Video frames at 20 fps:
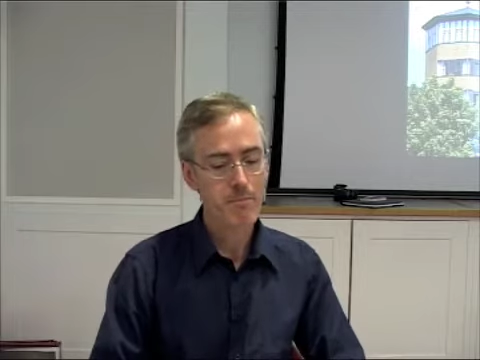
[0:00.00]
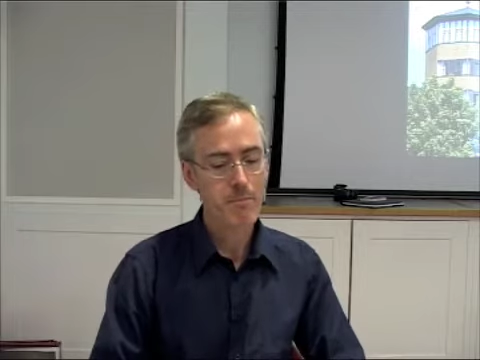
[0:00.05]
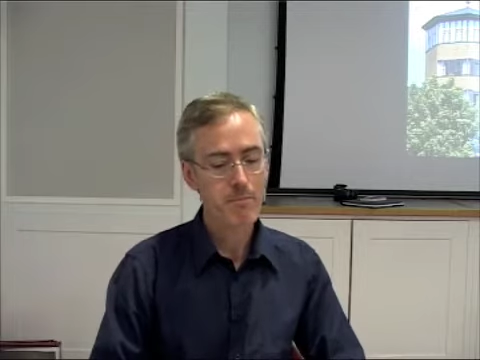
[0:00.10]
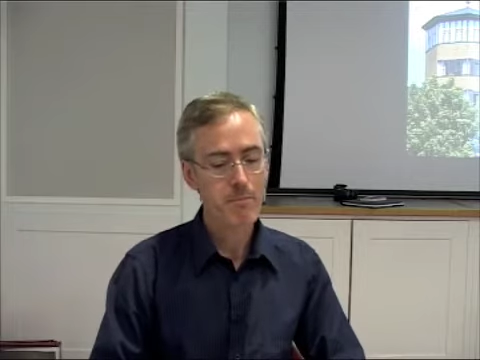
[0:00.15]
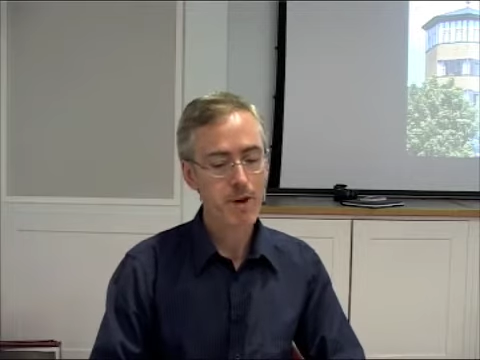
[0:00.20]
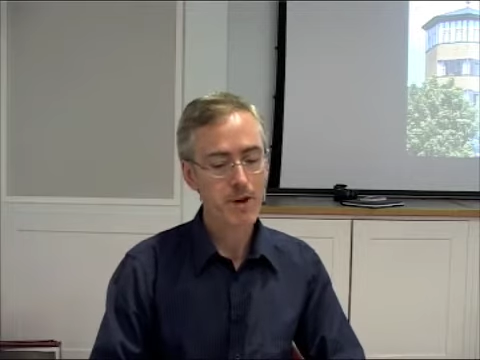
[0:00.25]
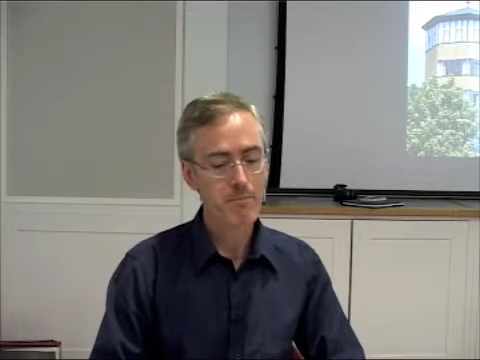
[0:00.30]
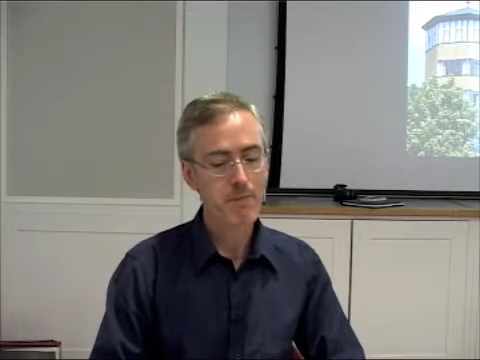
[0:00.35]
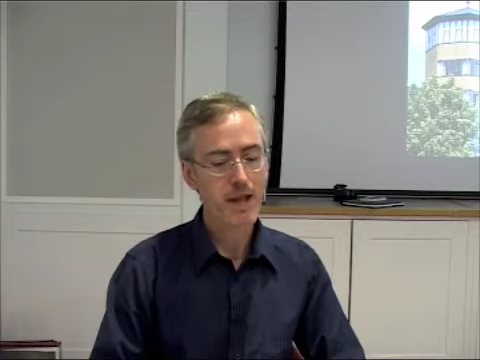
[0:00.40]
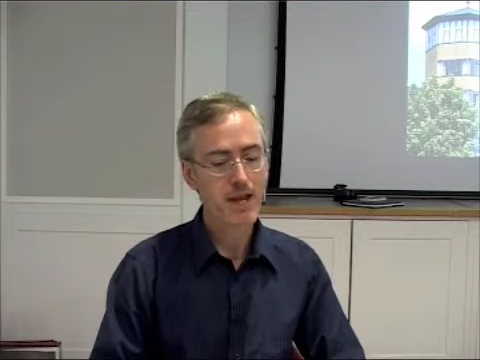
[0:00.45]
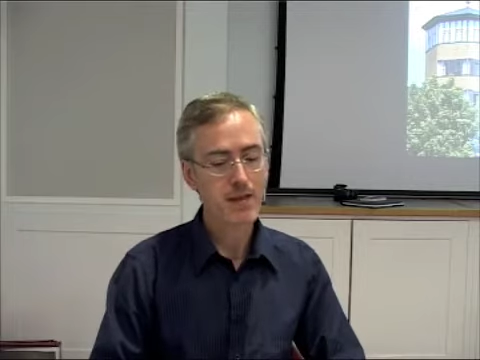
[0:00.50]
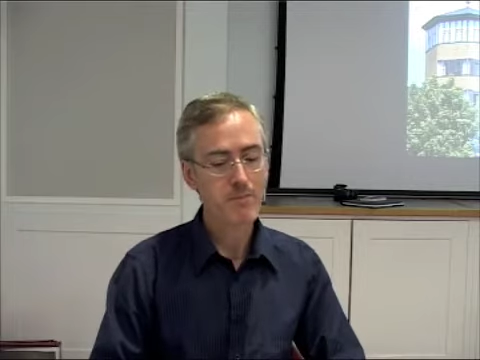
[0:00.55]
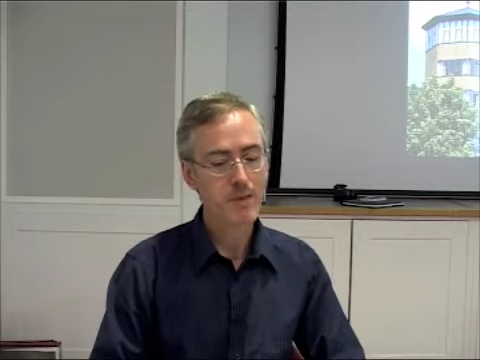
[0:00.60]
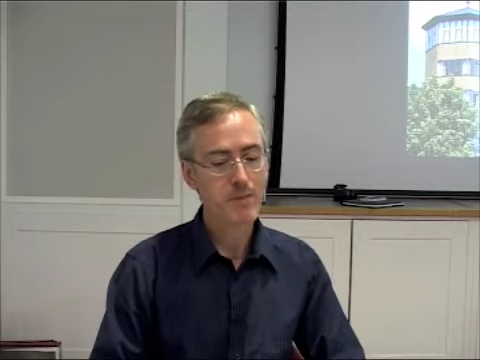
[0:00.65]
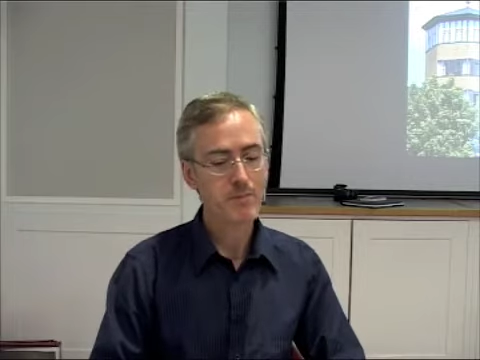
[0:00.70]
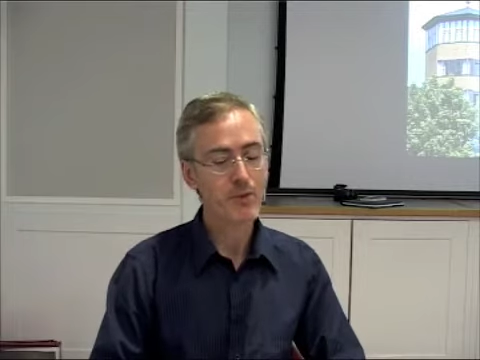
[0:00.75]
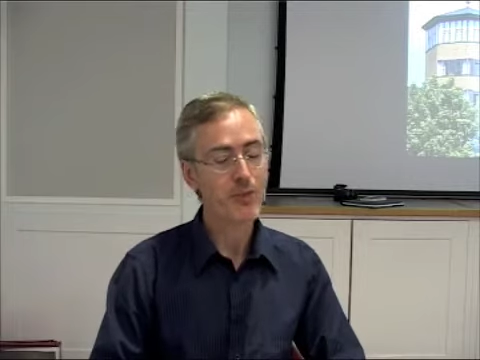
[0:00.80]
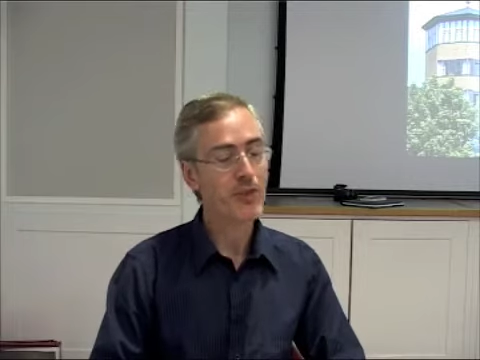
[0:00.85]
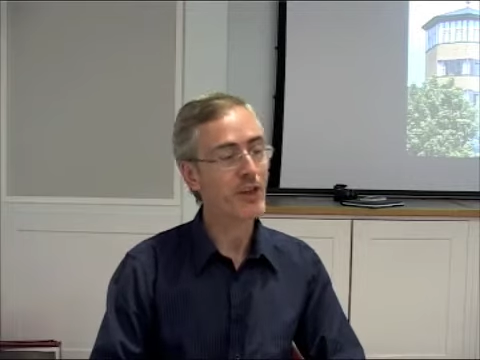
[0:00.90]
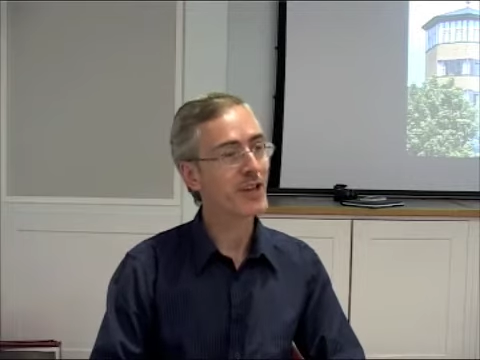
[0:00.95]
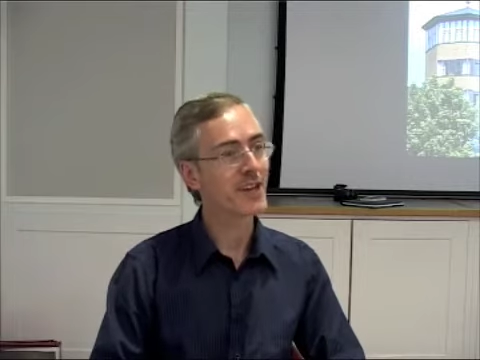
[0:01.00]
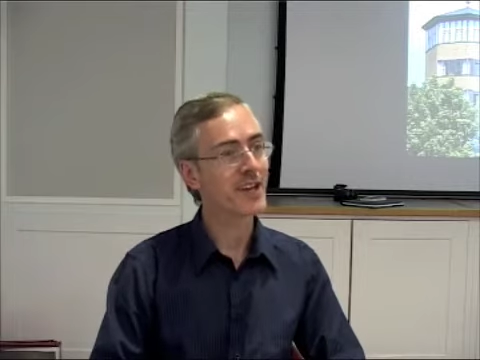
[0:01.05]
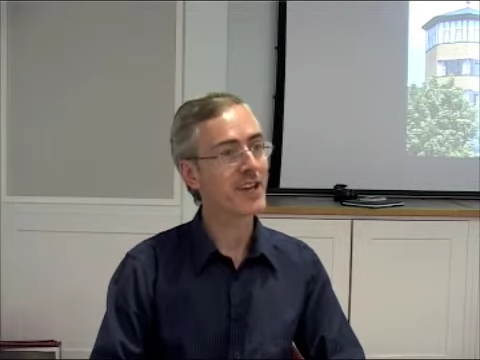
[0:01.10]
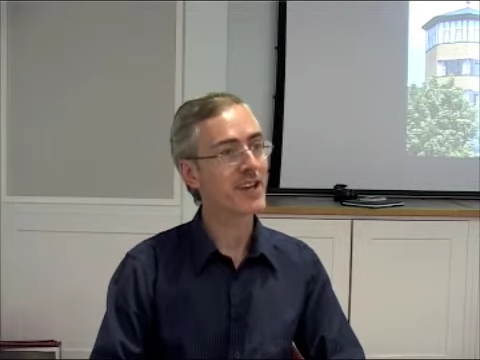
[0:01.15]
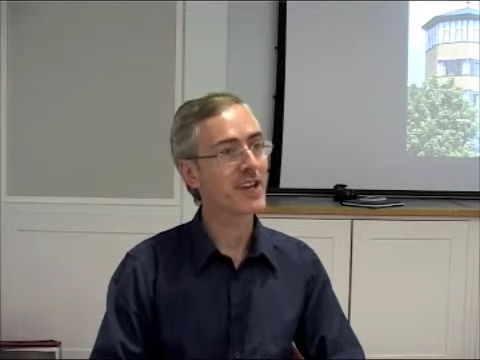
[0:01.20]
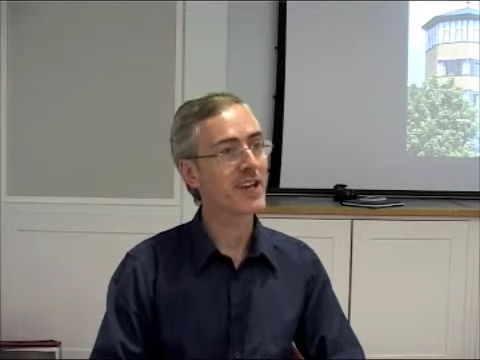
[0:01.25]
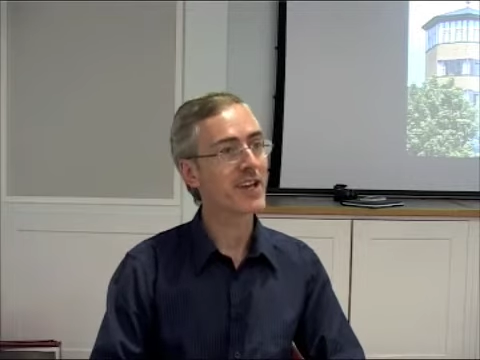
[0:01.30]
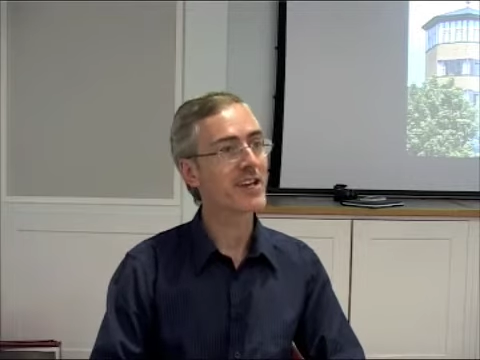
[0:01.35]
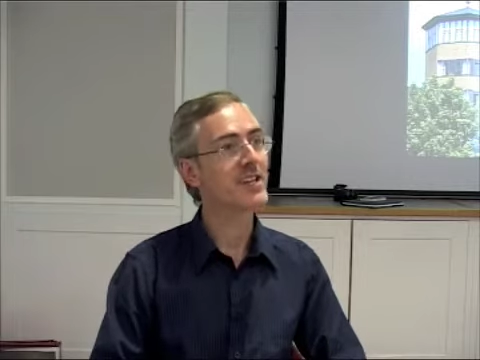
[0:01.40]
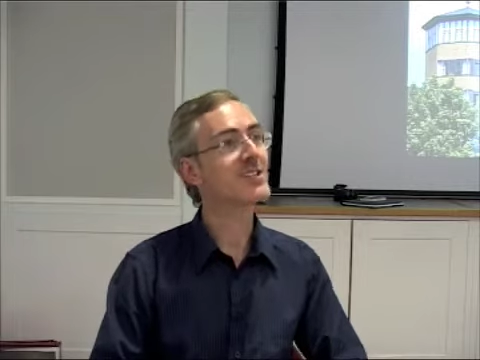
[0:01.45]
But many people think
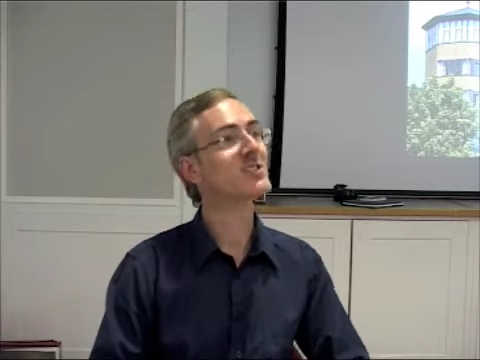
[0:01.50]
an